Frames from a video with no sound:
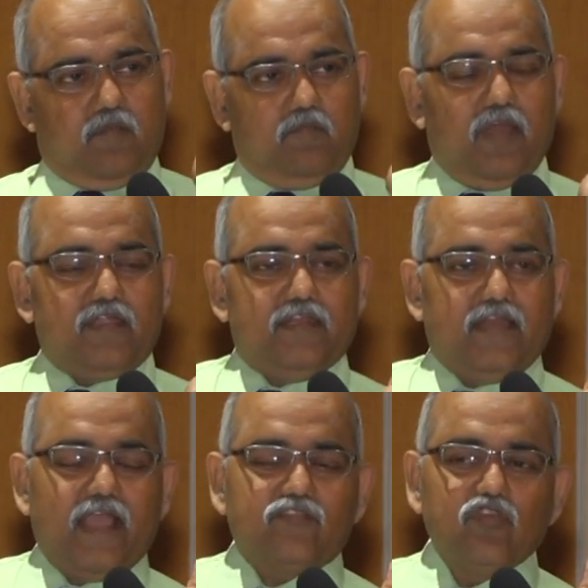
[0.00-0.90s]
But
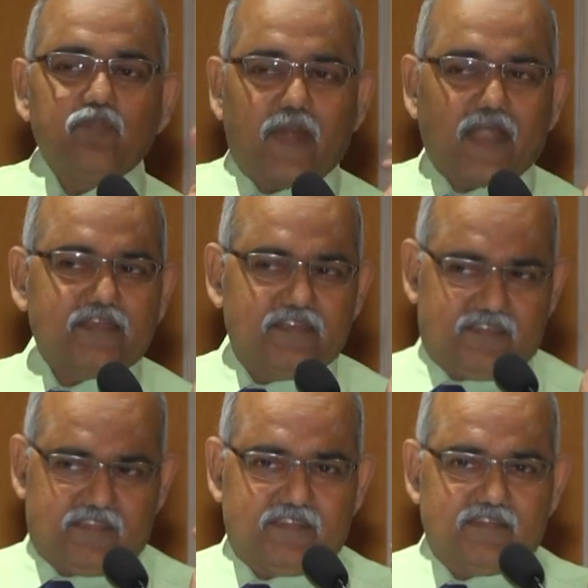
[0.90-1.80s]
in actual
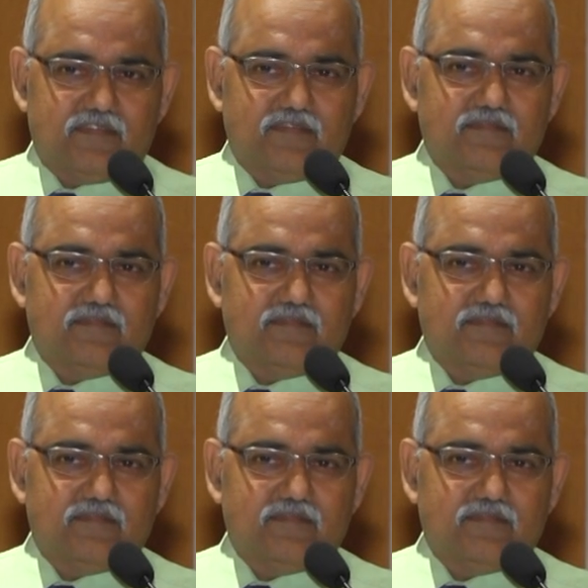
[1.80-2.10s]
practice,